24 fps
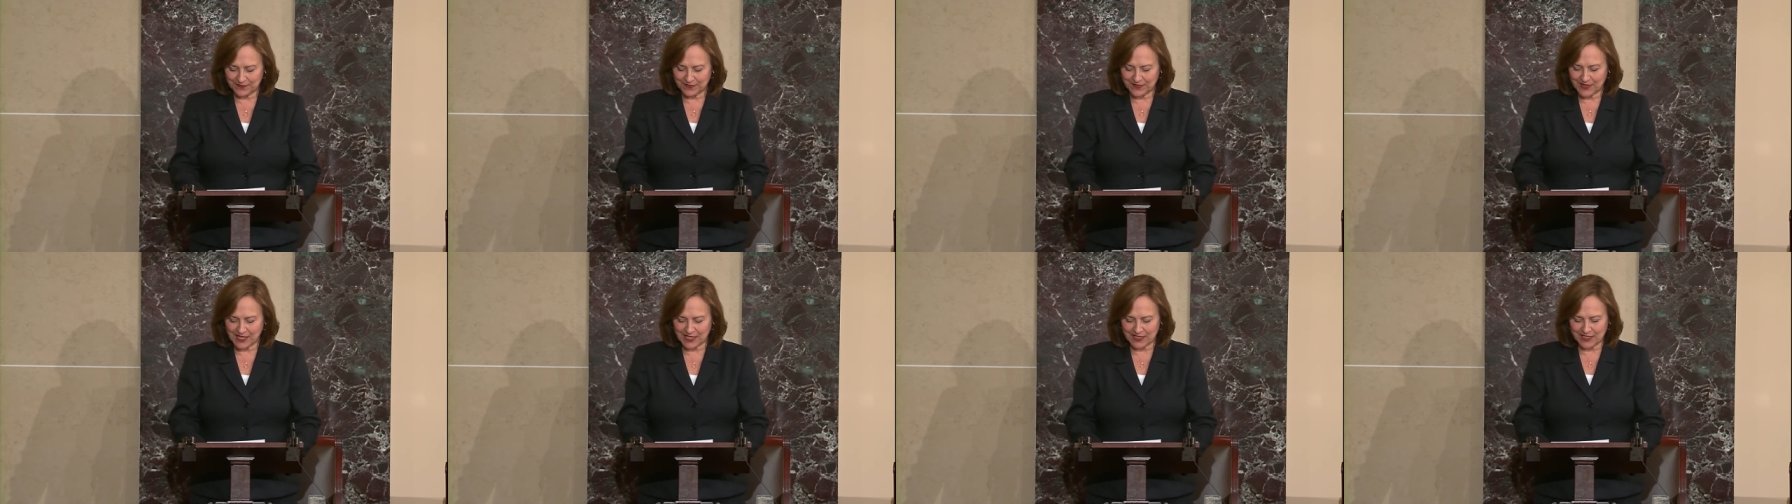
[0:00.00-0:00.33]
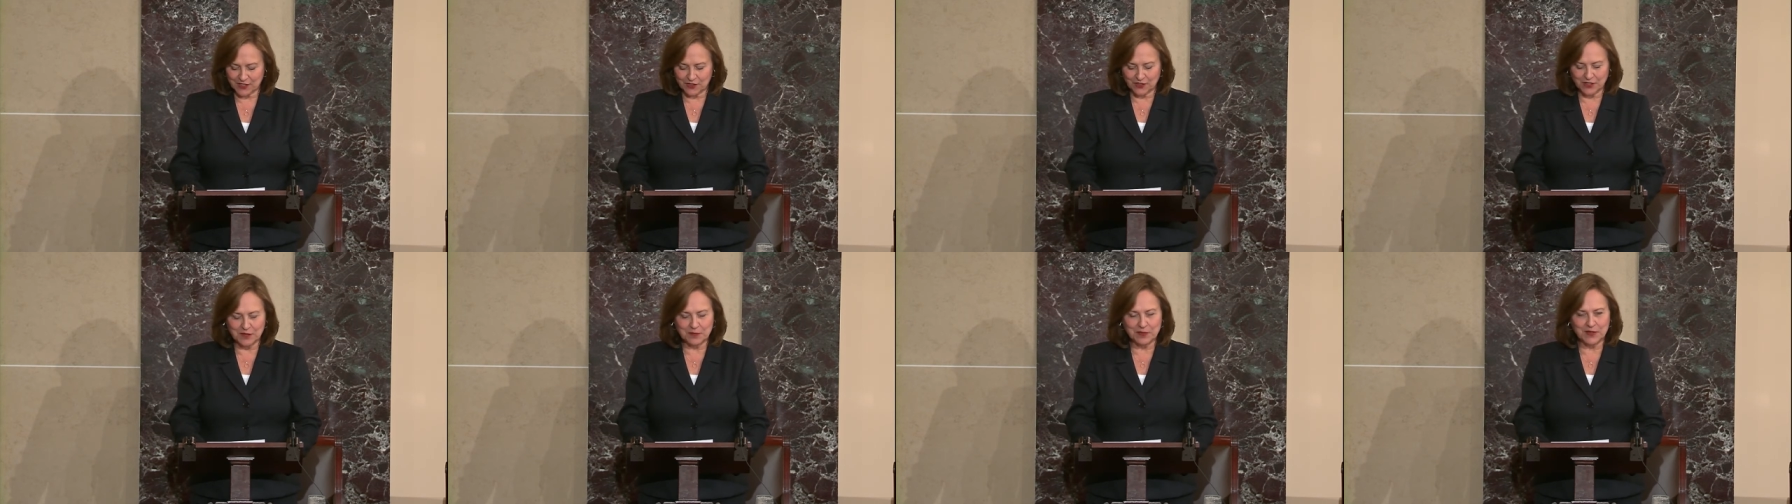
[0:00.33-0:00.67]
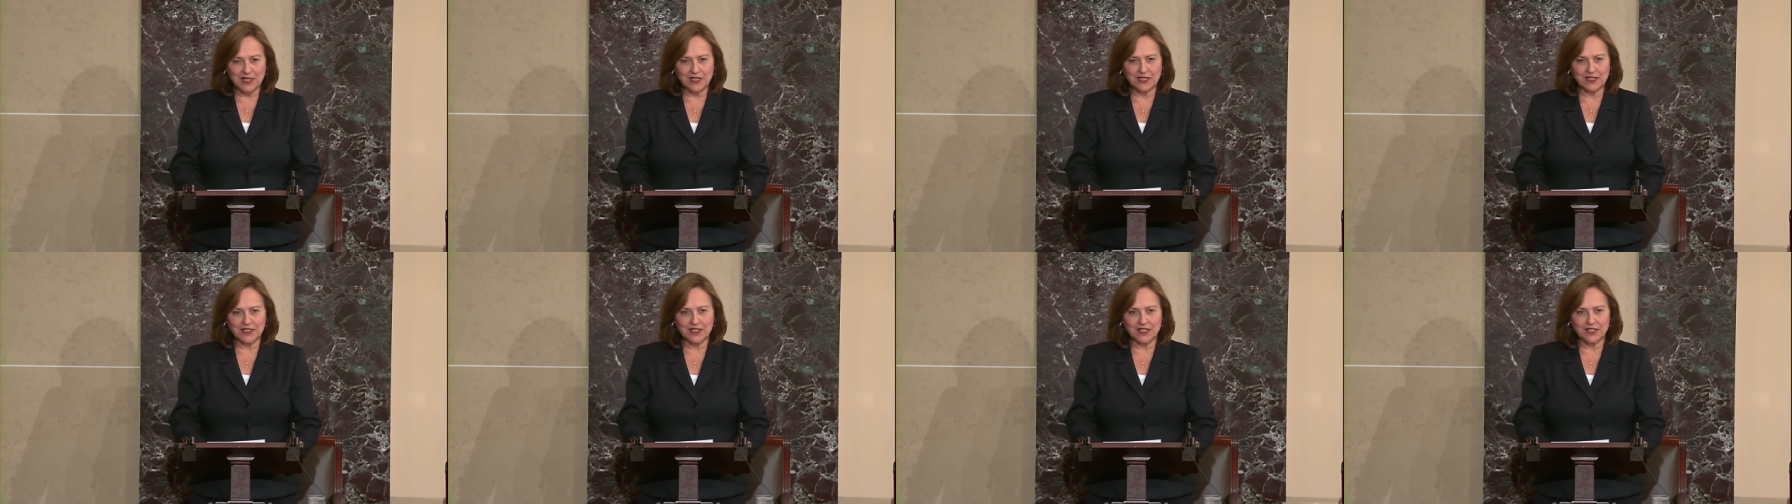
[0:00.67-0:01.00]
that's going to
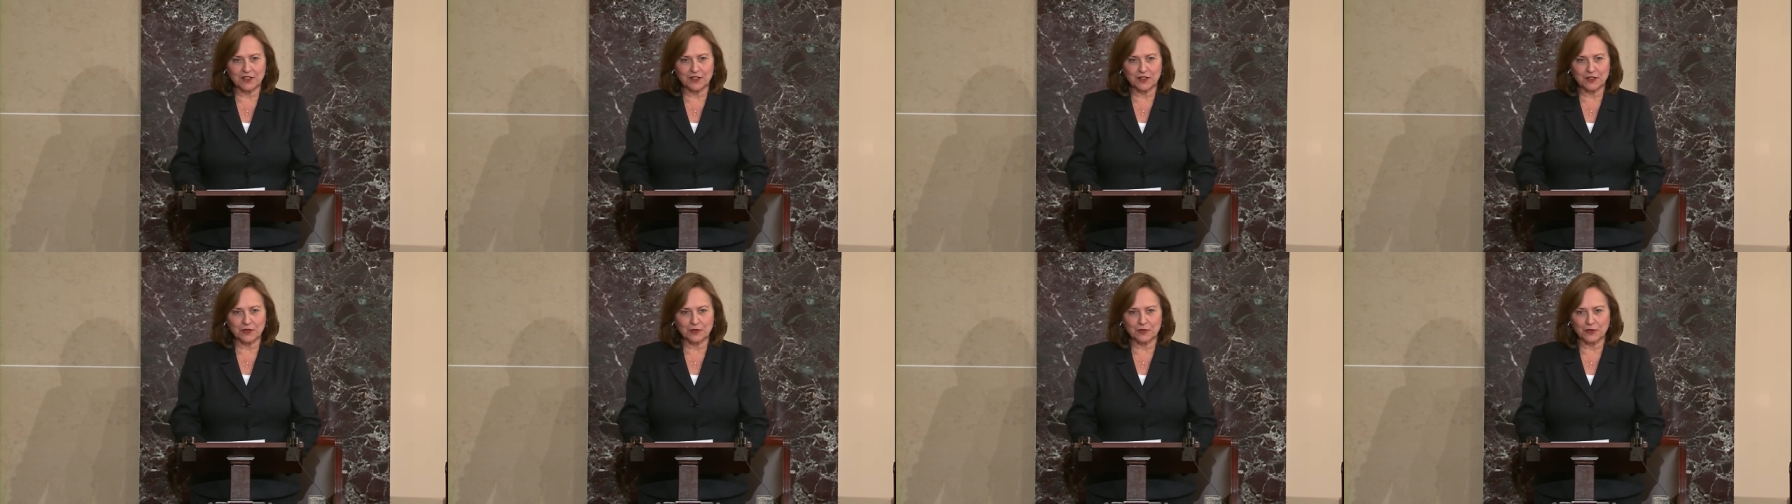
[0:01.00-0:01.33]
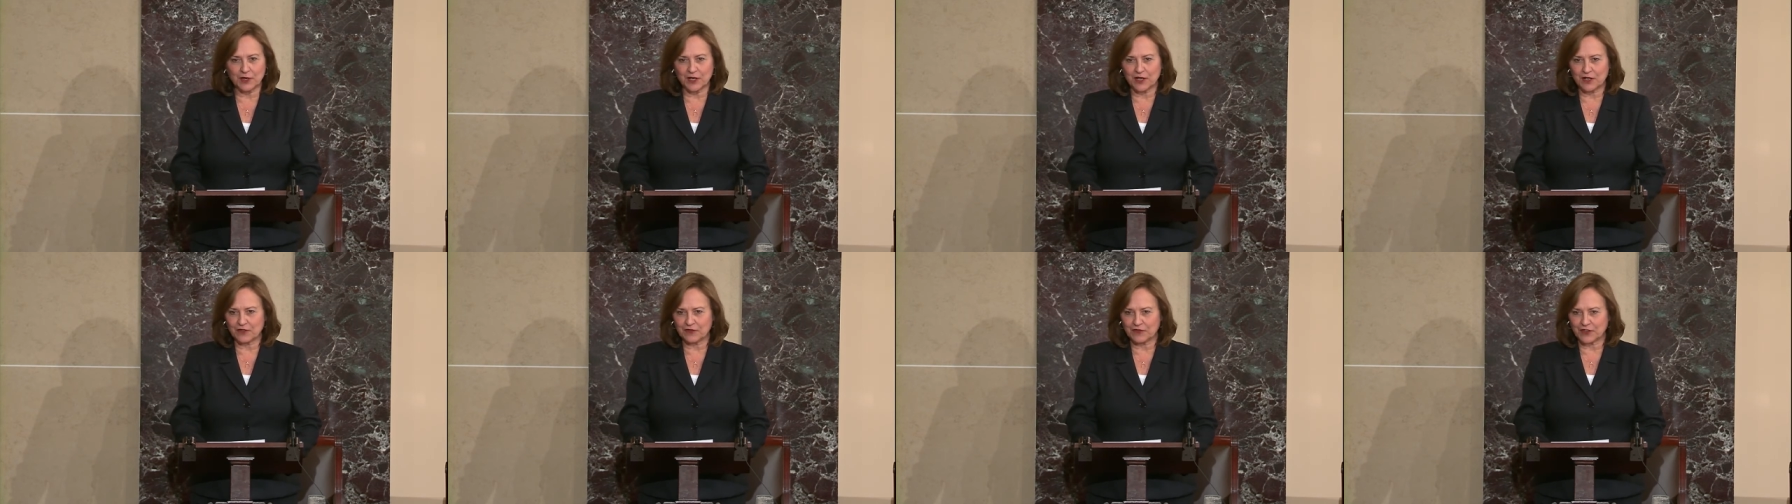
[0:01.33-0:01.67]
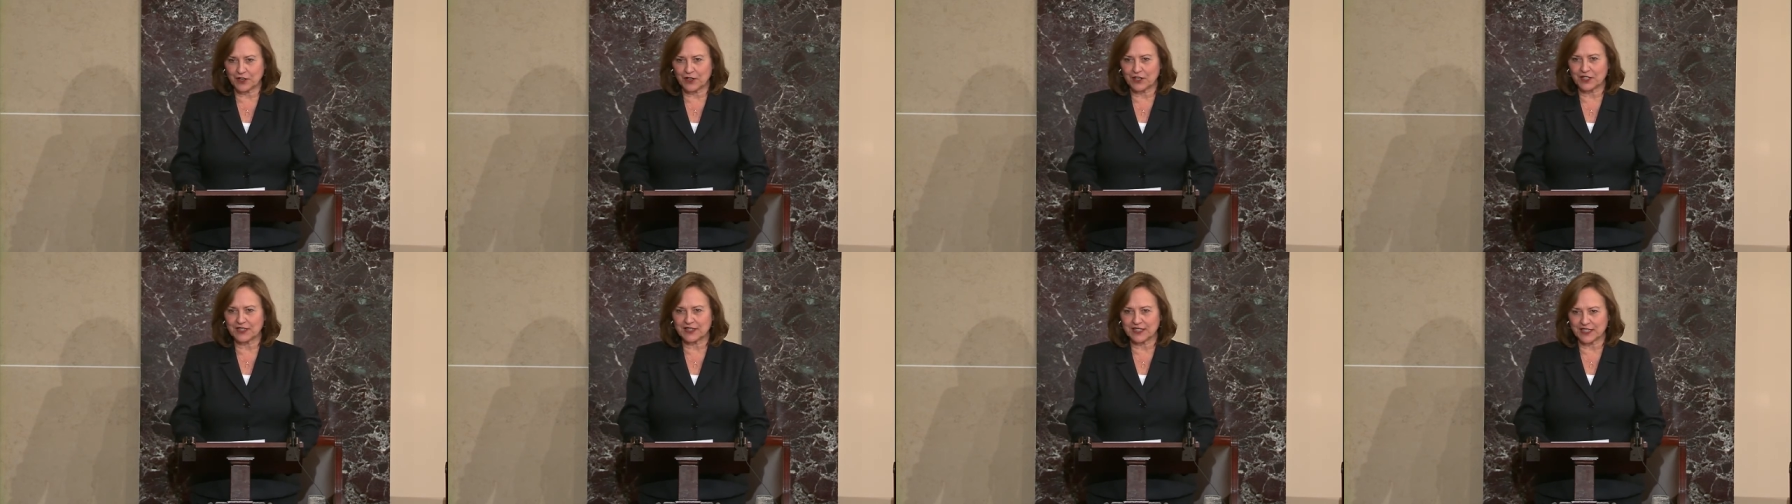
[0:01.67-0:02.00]
be a year where
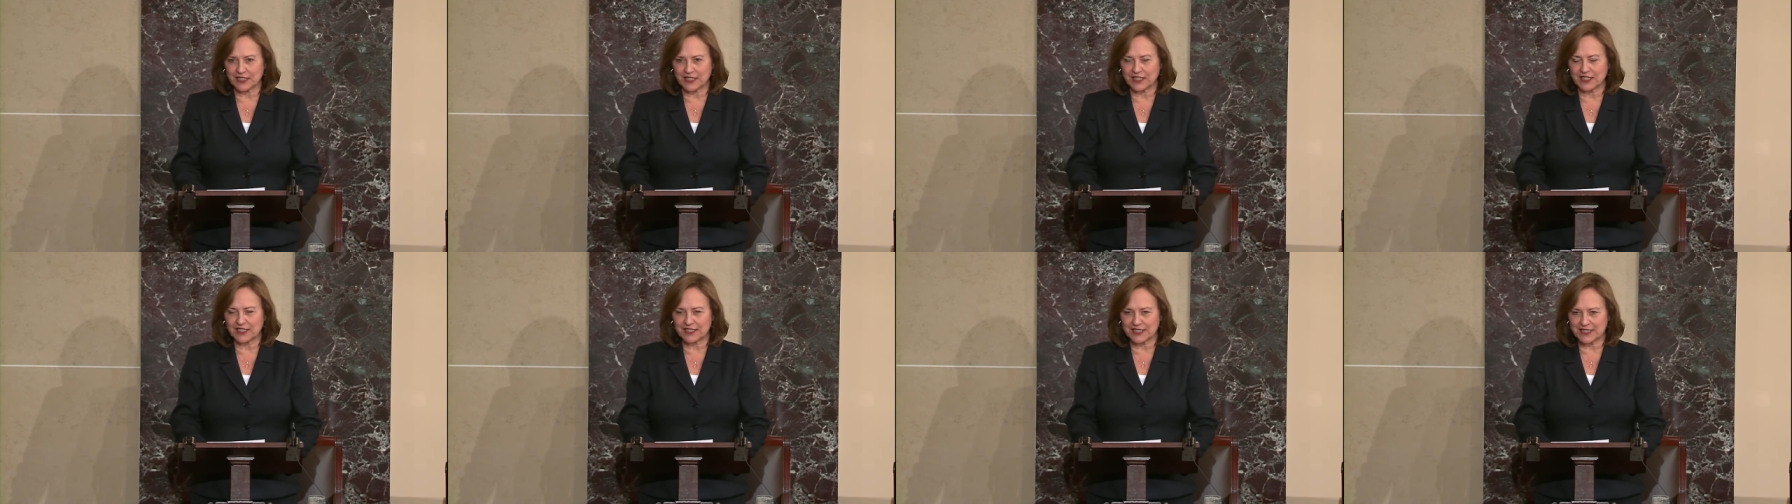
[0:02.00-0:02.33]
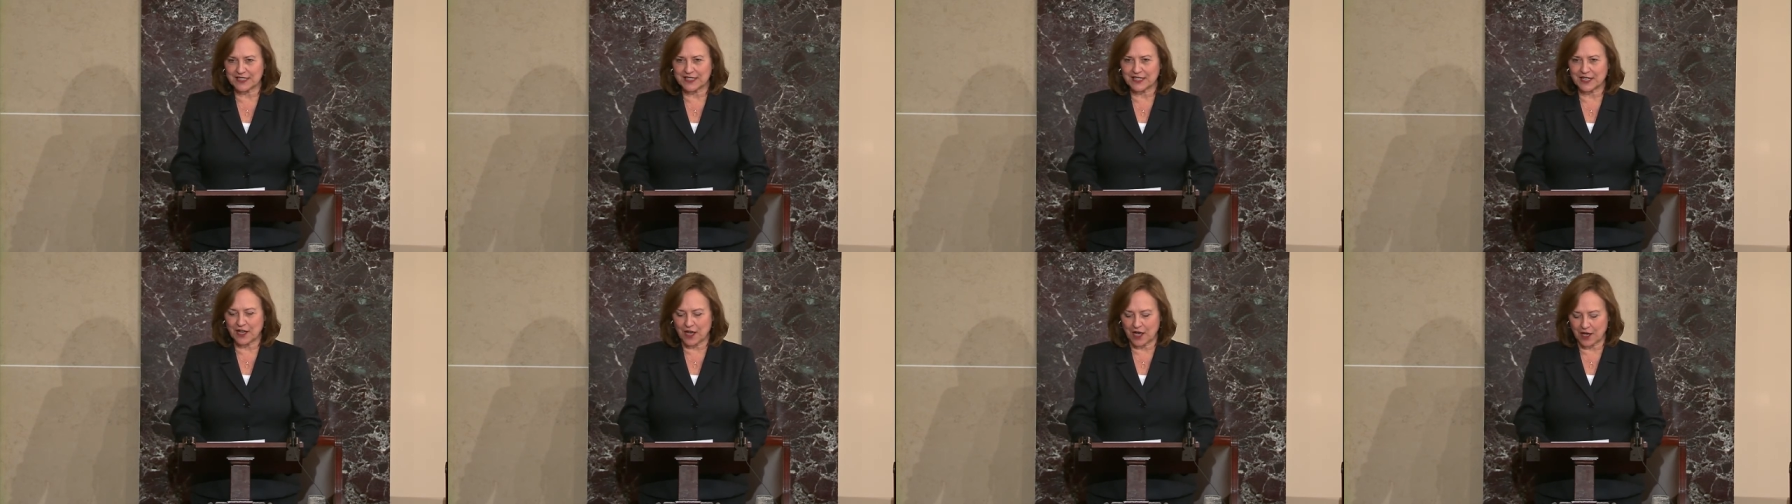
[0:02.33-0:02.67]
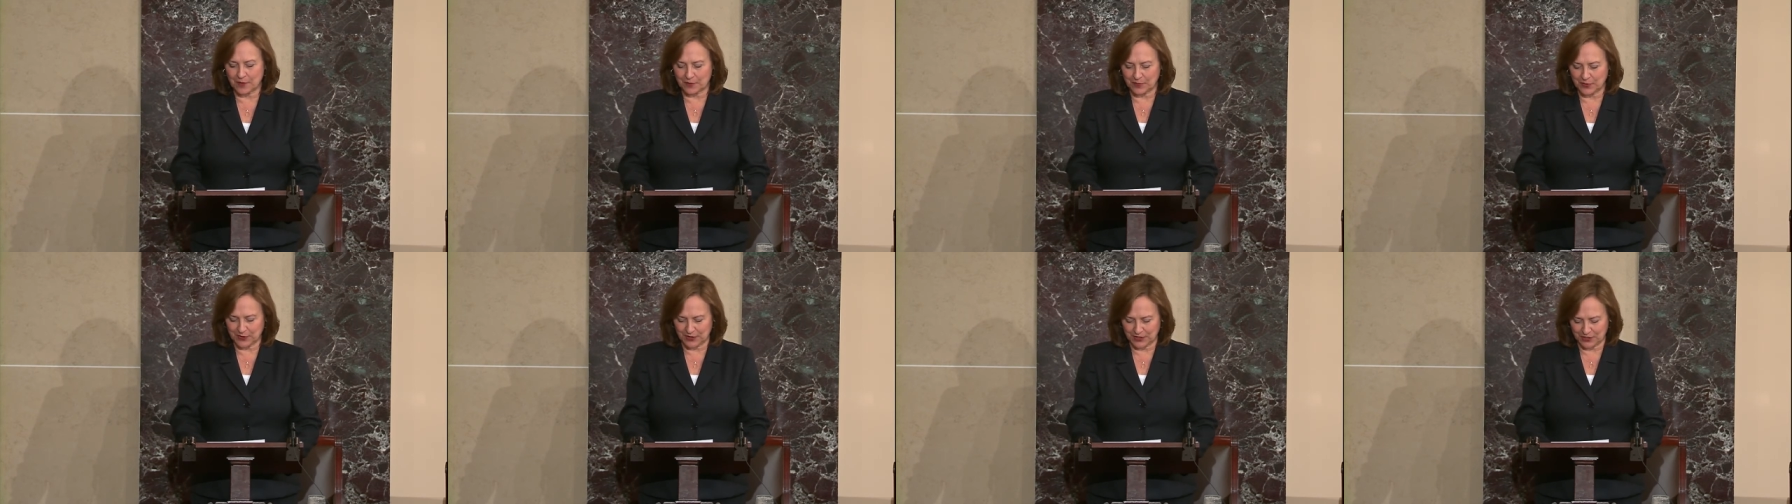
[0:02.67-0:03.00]
very little is
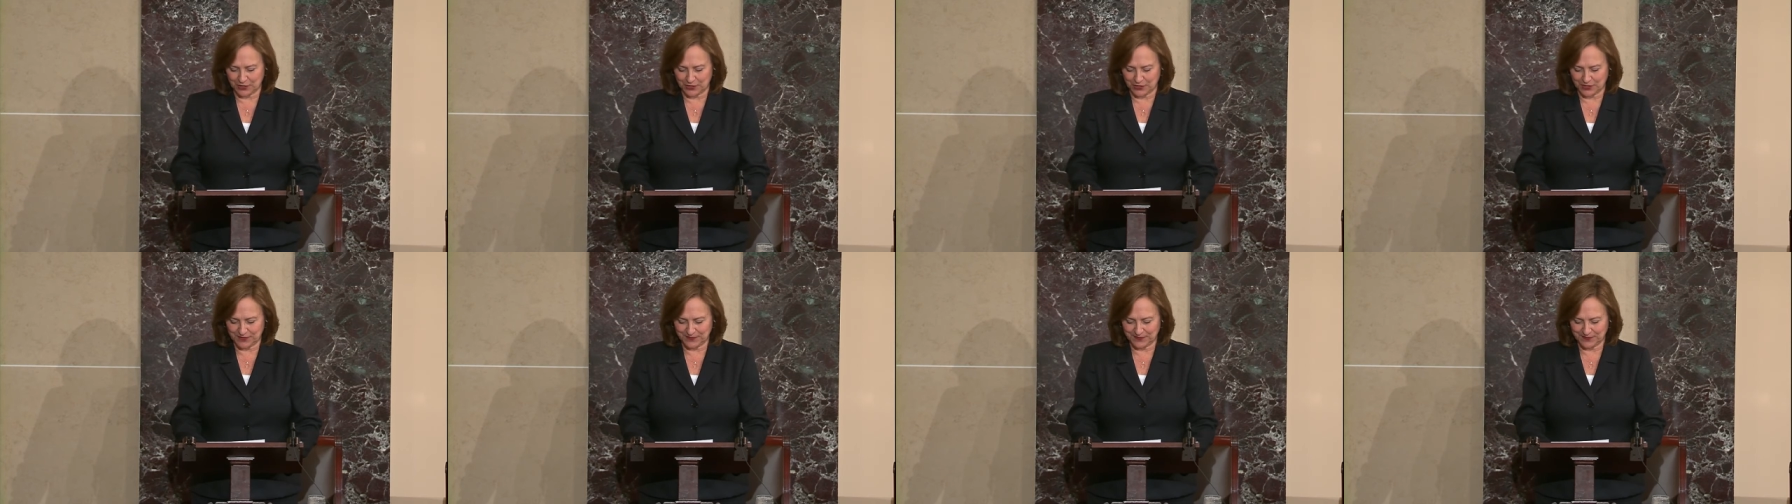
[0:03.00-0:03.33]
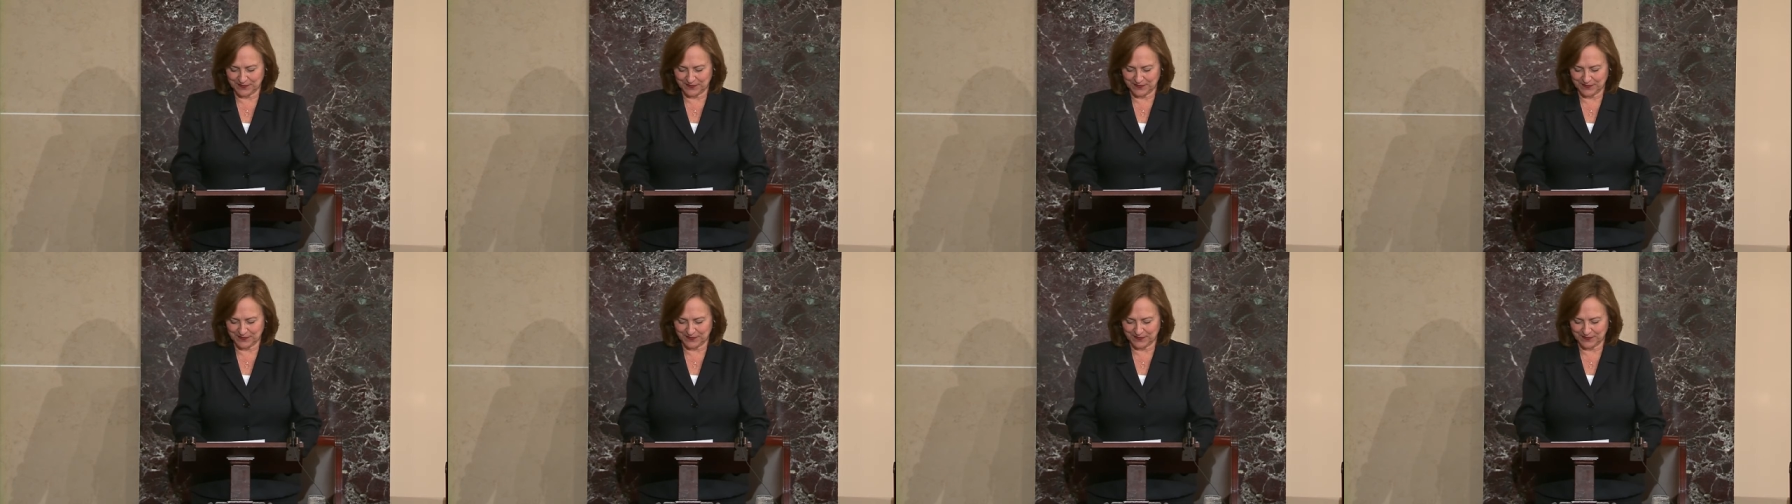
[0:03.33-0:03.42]
accomplished.